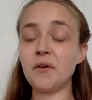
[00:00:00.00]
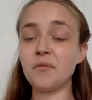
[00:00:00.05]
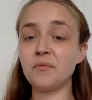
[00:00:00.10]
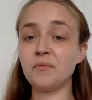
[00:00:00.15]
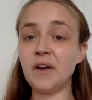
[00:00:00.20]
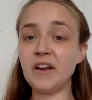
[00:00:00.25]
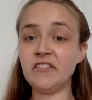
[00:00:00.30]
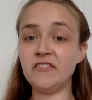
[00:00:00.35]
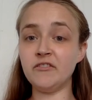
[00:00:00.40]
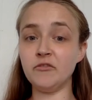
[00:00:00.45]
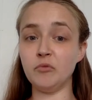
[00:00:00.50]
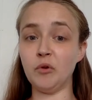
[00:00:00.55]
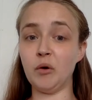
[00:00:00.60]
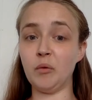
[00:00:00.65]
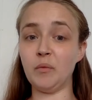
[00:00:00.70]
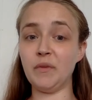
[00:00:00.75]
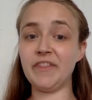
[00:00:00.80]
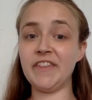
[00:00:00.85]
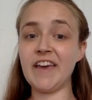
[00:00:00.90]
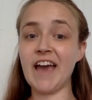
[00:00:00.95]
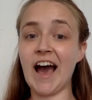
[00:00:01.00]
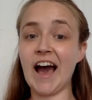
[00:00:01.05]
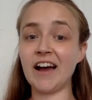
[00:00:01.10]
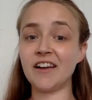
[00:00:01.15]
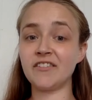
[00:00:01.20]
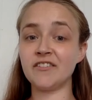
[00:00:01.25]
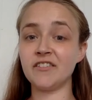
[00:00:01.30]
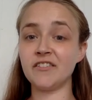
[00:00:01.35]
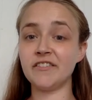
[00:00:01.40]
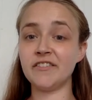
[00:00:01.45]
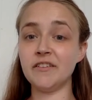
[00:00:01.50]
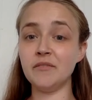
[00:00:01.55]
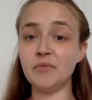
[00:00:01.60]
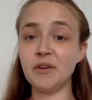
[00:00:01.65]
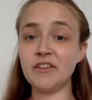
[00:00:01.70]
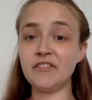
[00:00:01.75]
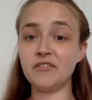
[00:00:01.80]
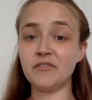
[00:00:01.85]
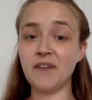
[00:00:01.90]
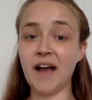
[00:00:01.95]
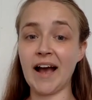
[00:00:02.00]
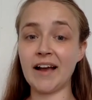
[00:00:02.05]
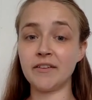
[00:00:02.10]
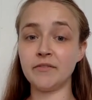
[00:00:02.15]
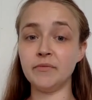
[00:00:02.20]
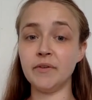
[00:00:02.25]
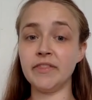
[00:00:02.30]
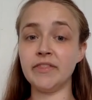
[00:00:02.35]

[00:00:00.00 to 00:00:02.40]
a ritual with the actors you interact